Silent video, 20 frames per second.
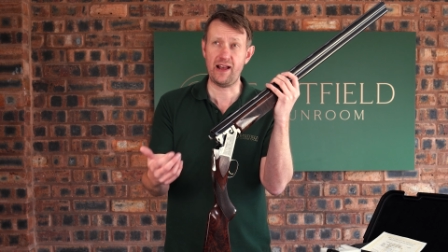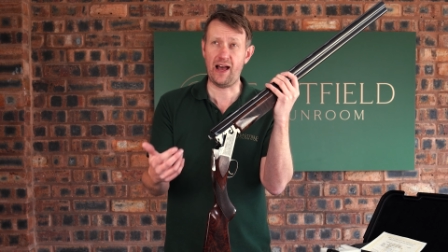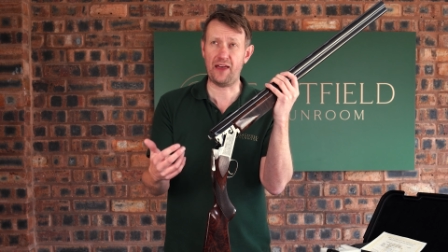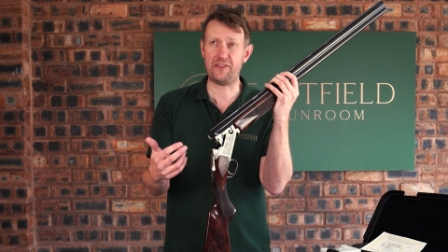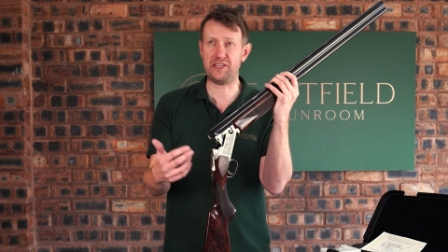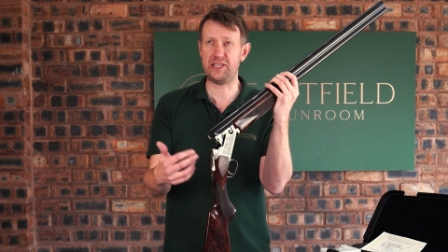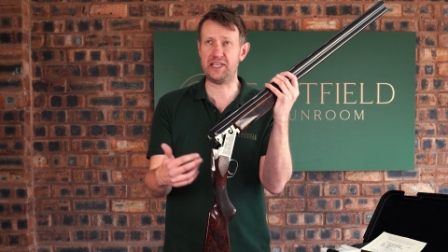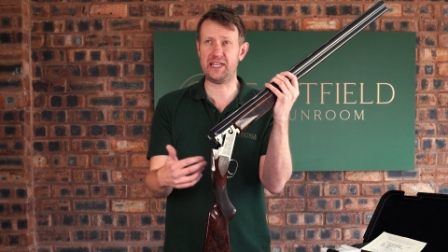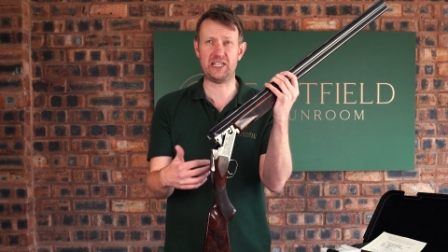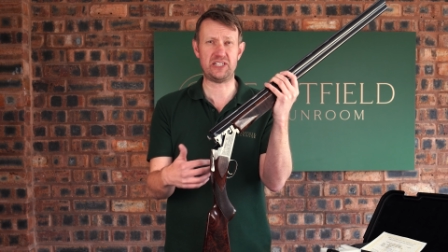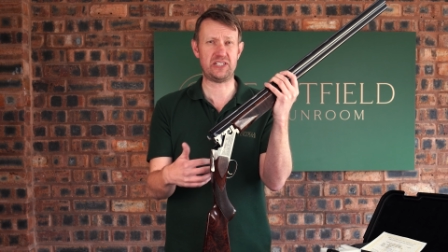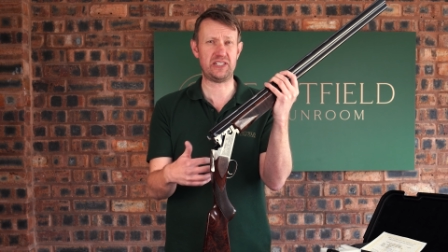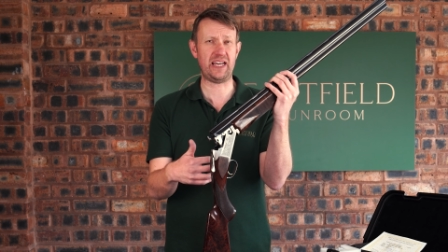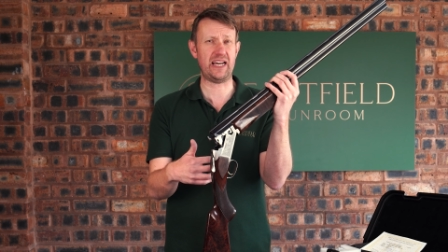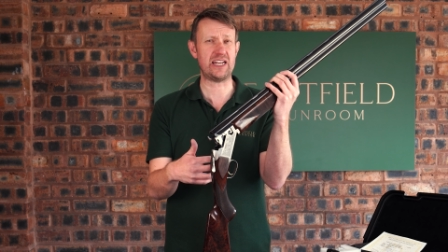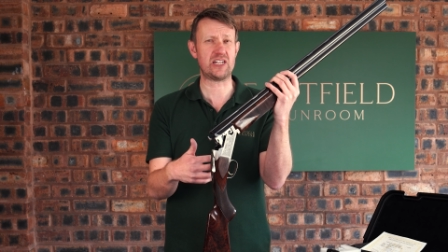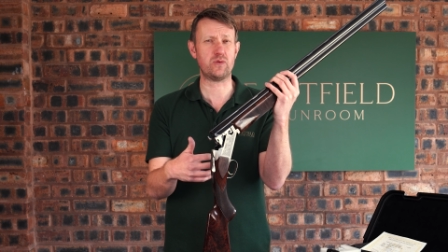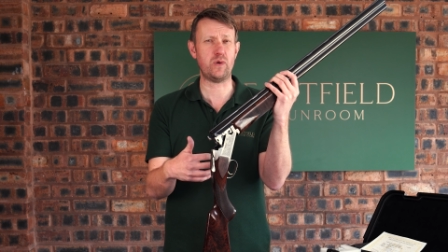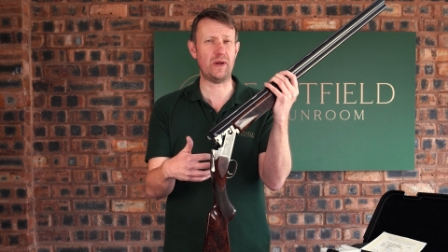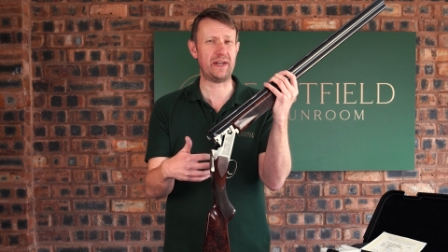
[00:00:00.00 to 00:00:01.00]
I think you can actually
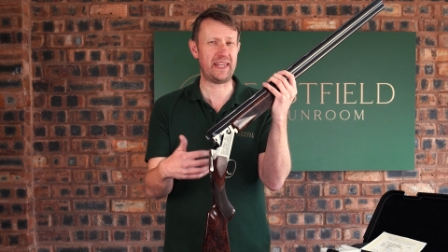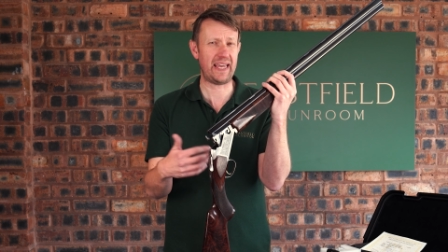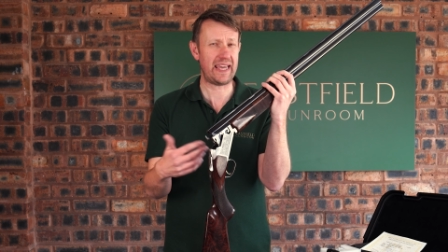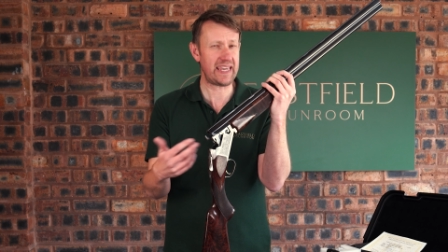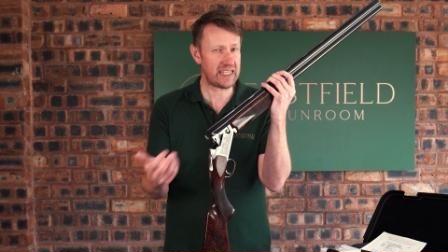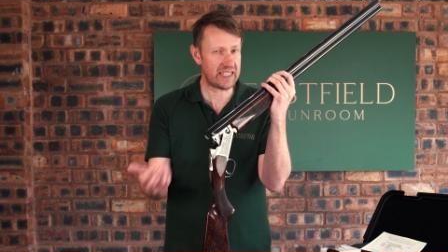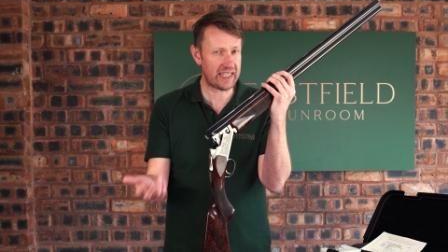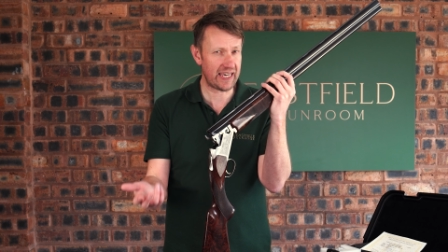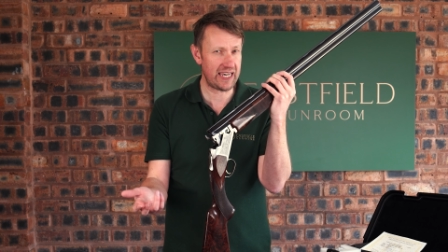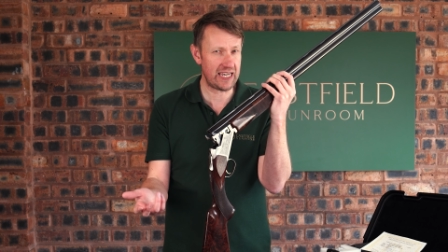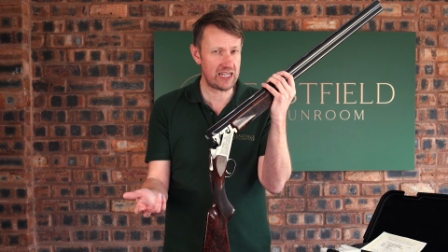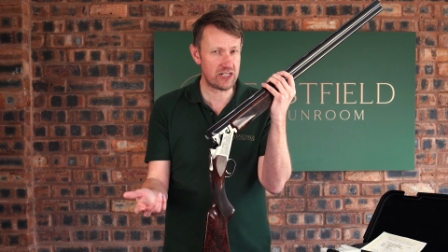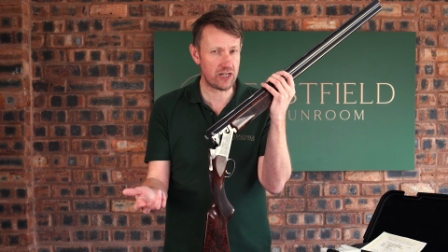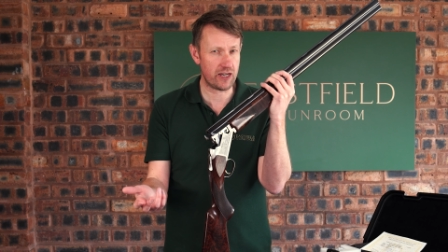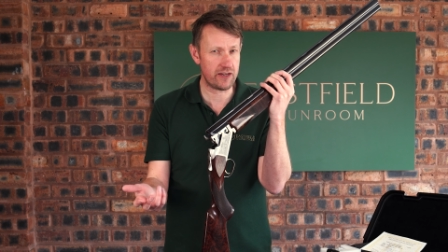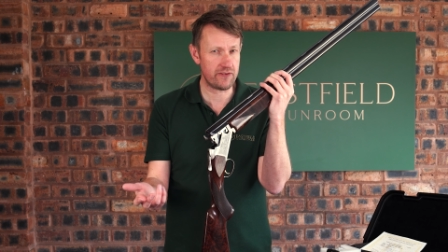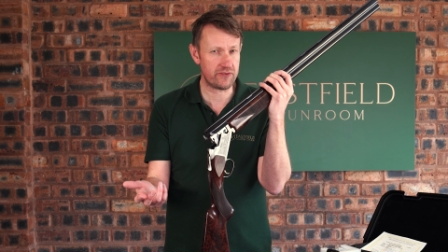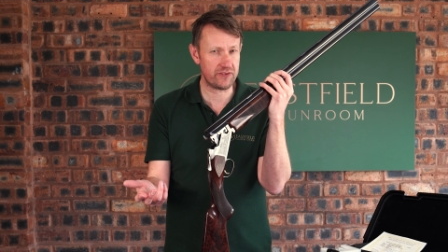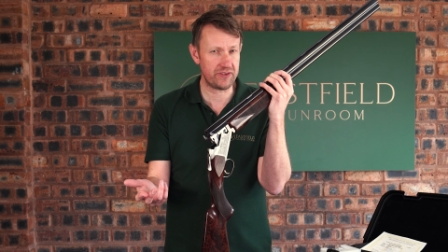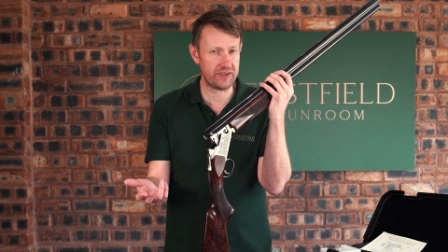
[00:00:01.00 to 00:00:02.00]
get a 28 gauge
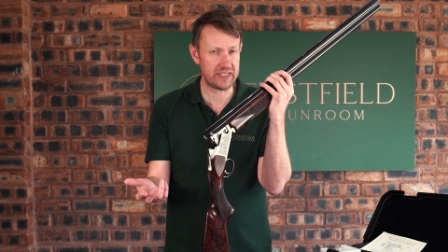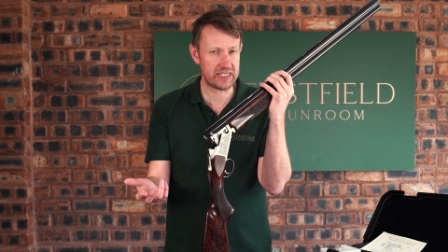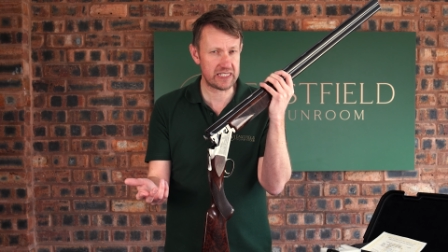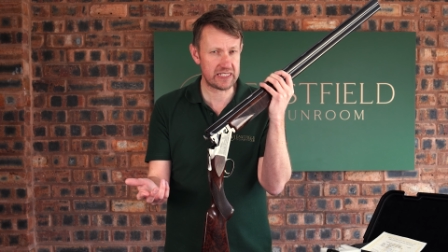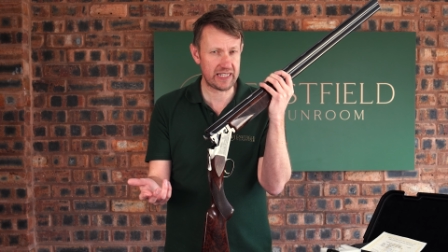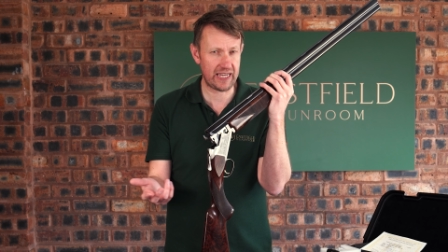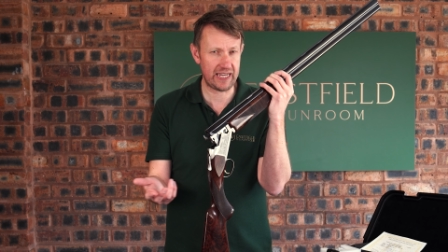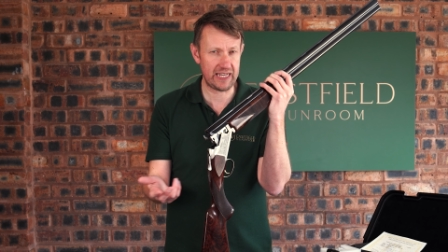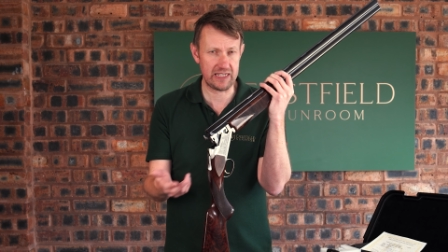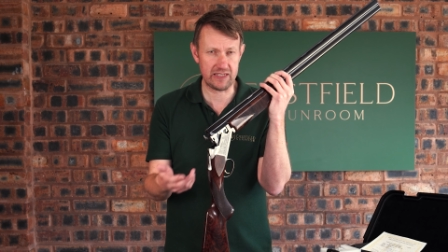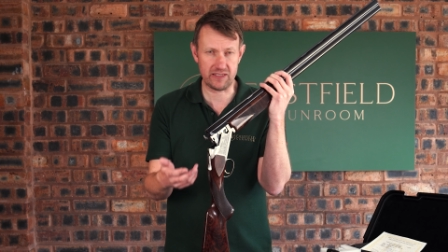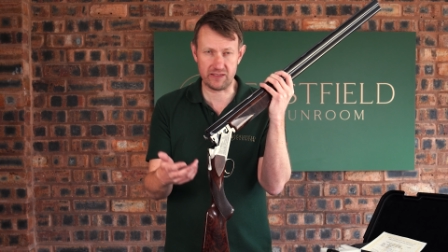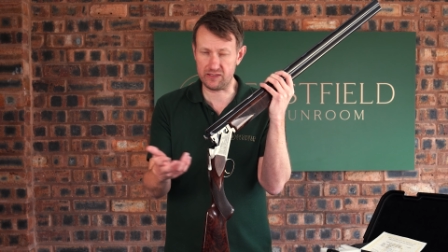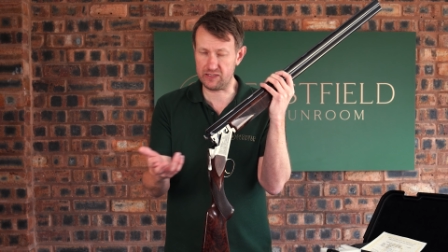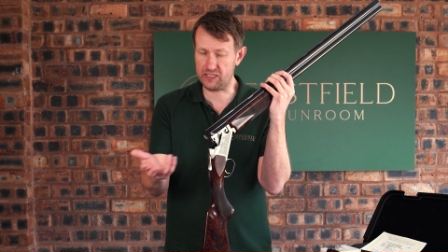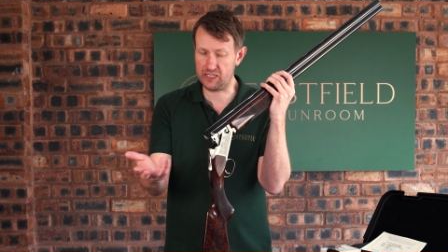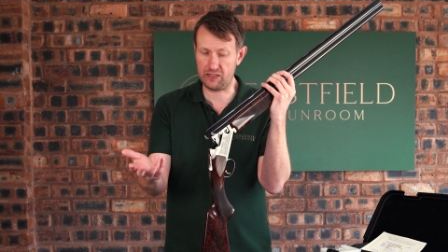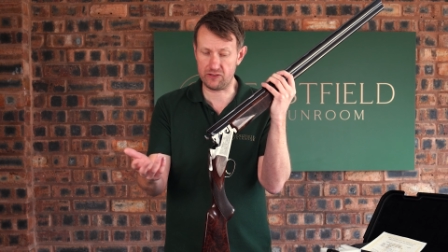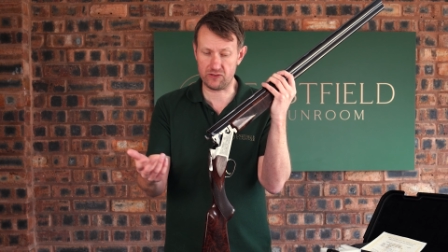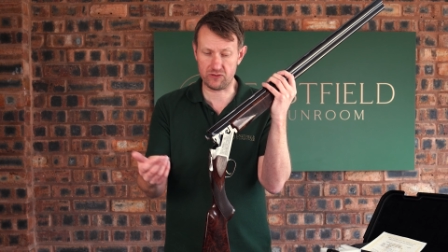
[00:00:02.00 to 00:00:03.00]
over in the States.
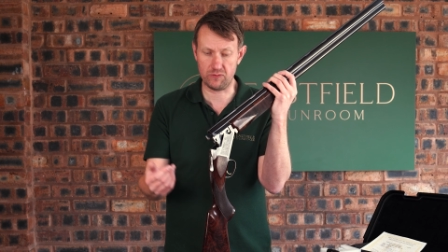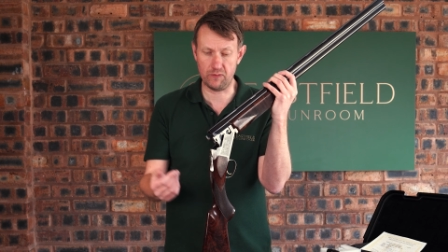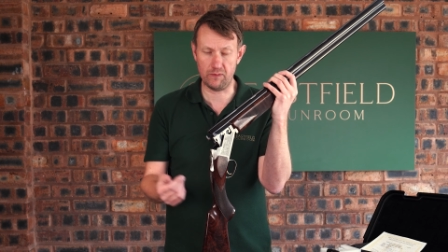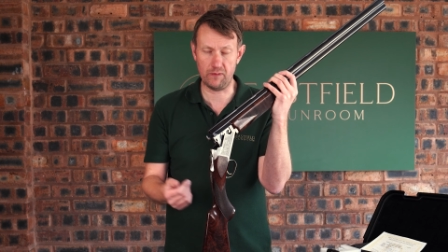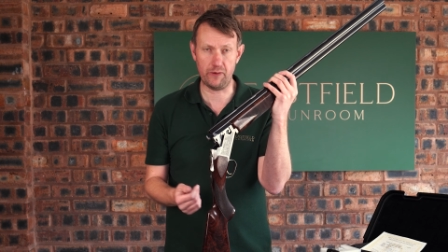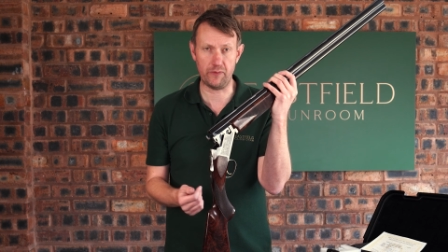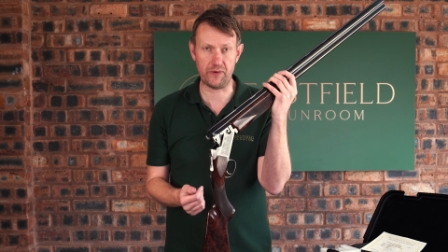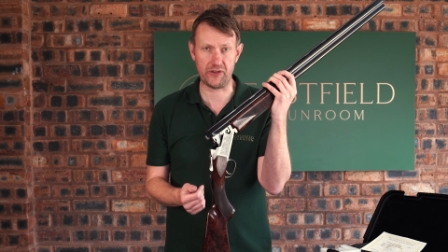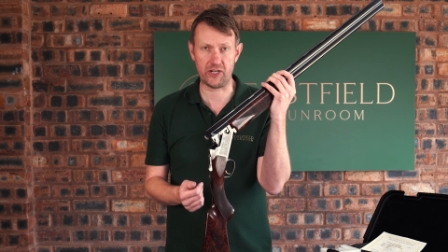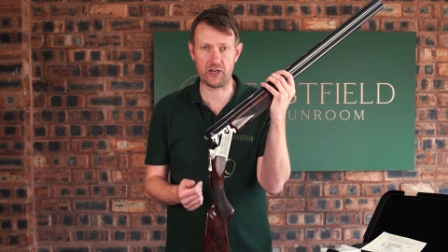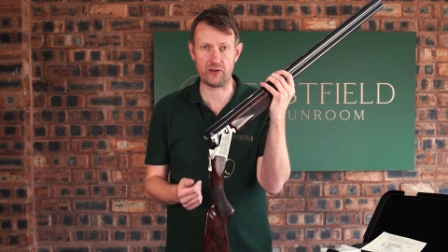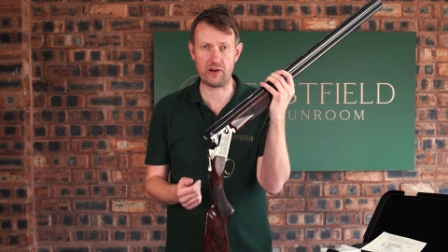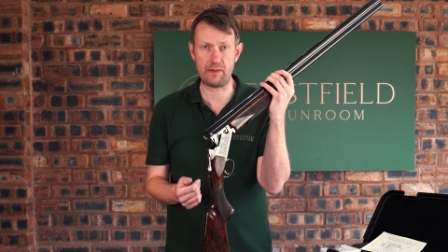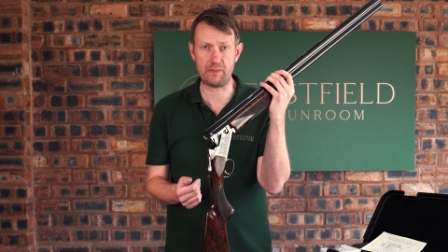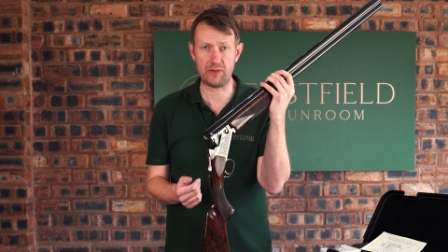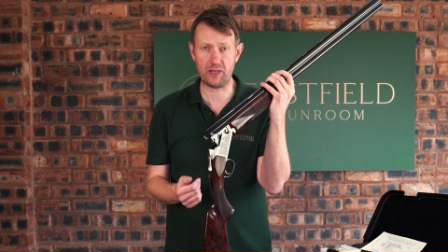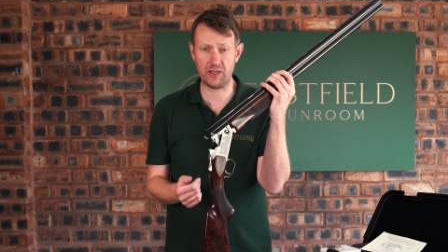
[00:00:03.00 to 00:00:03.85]
You know, someone might want to correct